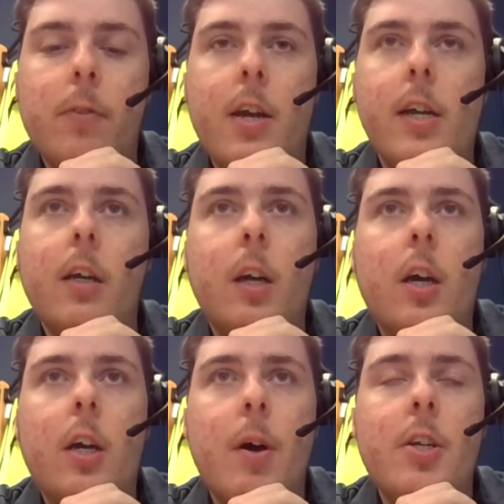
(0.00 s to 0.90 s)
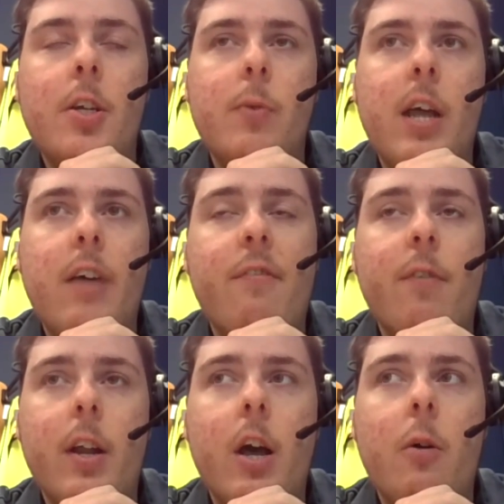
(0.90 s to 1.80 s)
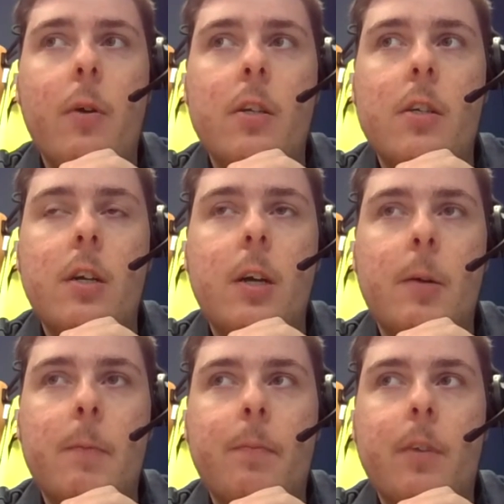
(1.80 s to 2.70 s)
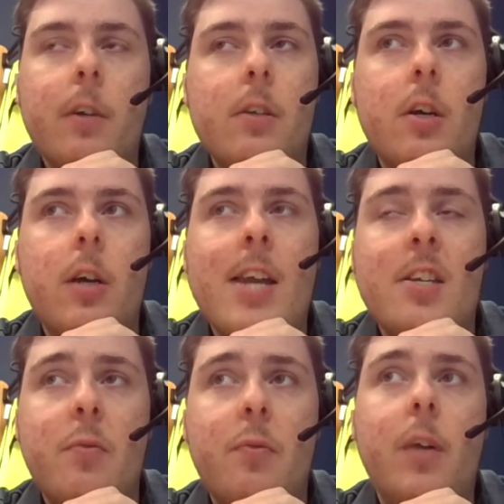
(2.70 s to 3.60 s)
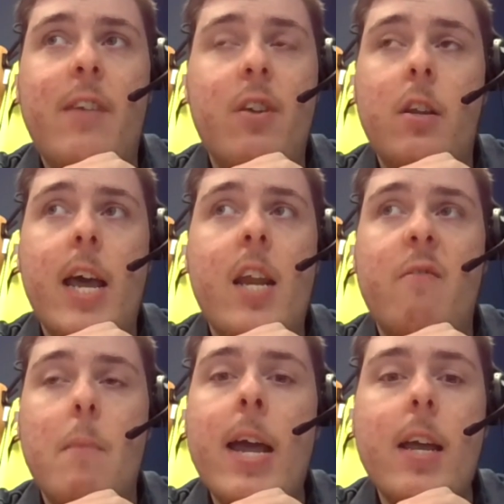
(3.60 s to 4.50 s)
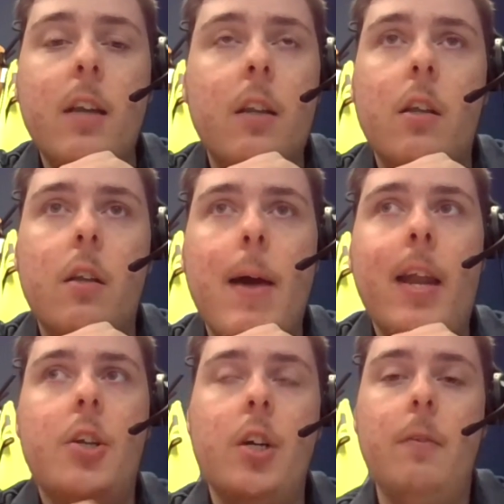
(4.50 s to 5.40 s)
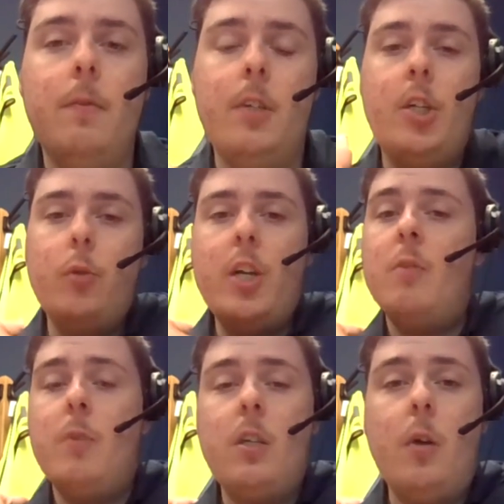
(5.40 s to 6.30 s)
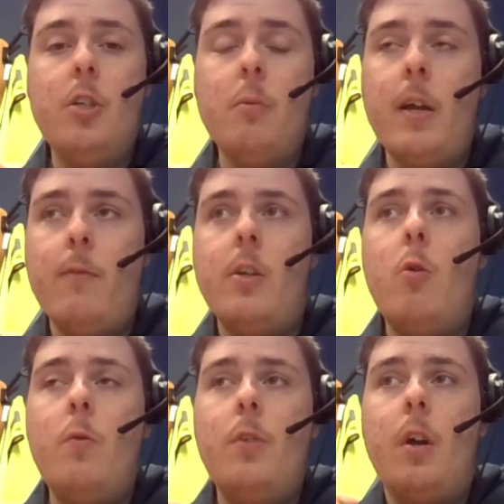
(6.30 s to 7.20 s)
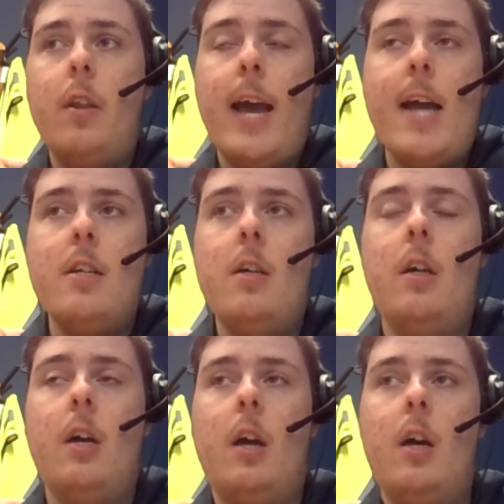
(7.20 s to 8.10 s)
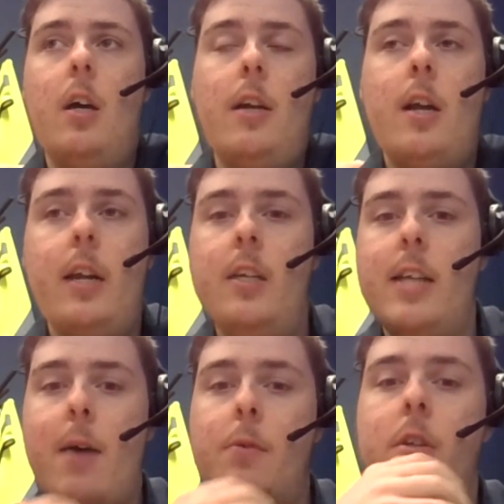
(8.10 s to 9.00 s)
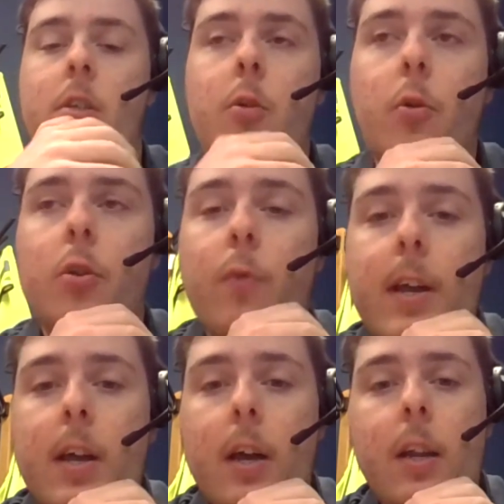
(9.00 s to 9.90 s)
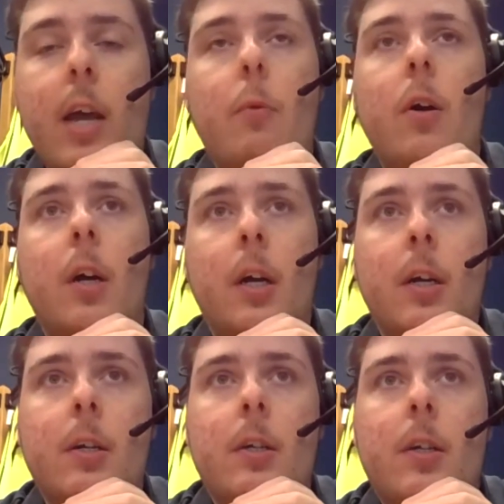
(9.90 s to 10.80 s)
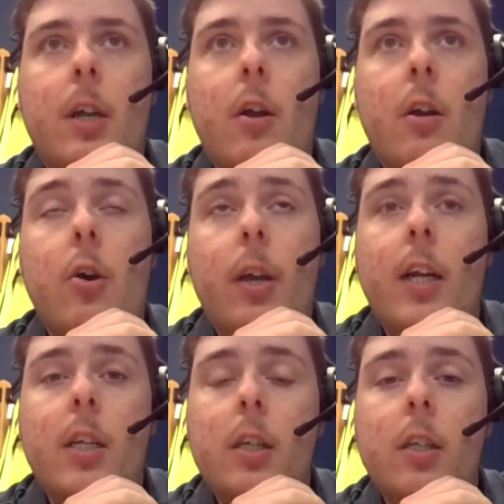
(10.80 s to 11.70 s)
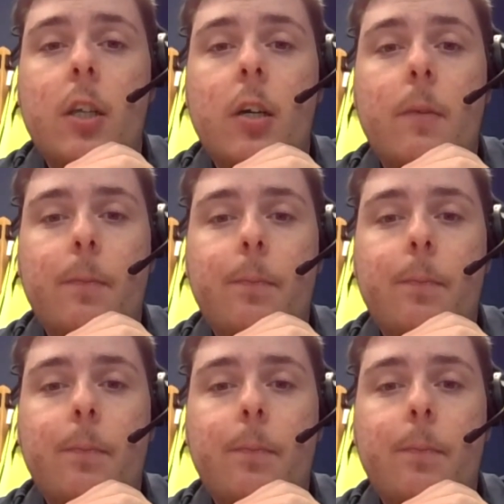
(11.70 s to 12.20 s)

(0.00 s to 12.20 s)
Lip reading: idea. As much as we definitely know is that as of even the end of May, that the manager situation was close to being resolved. They had a list down to 2 or 3, and they were, looking to